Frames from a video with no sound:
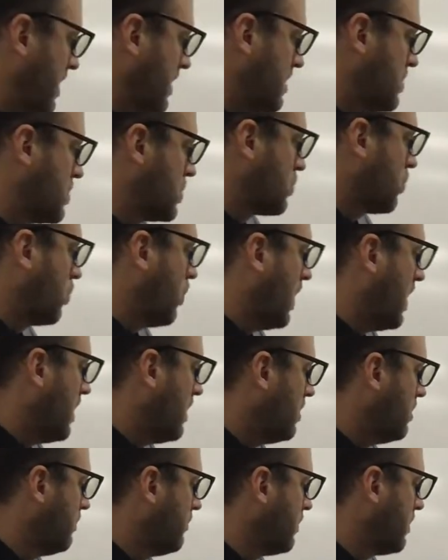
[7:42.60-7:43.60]
is
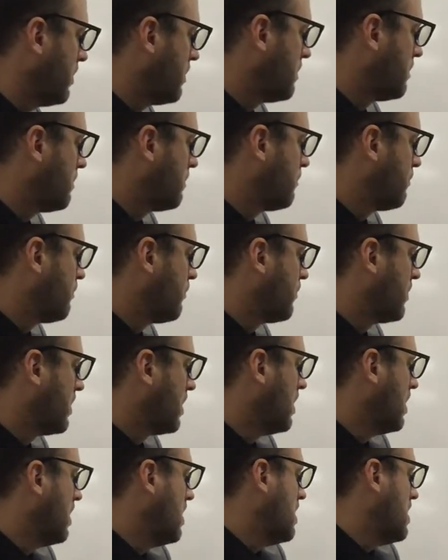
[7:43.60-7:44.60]
12.
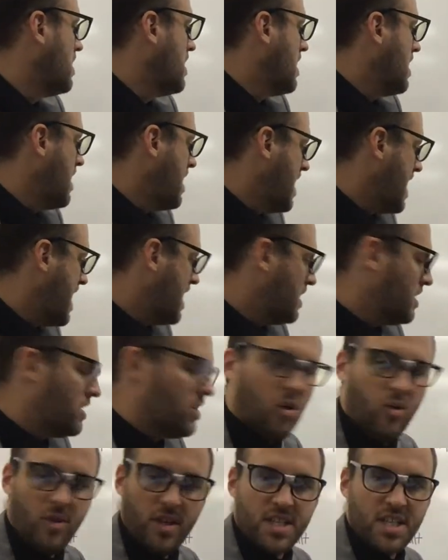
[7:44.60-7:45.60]
And
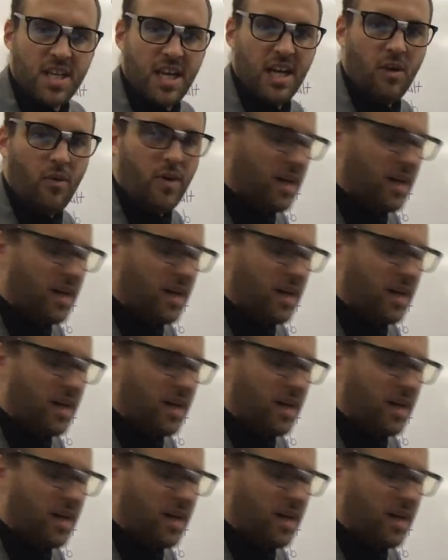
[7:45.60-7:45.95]
notice here,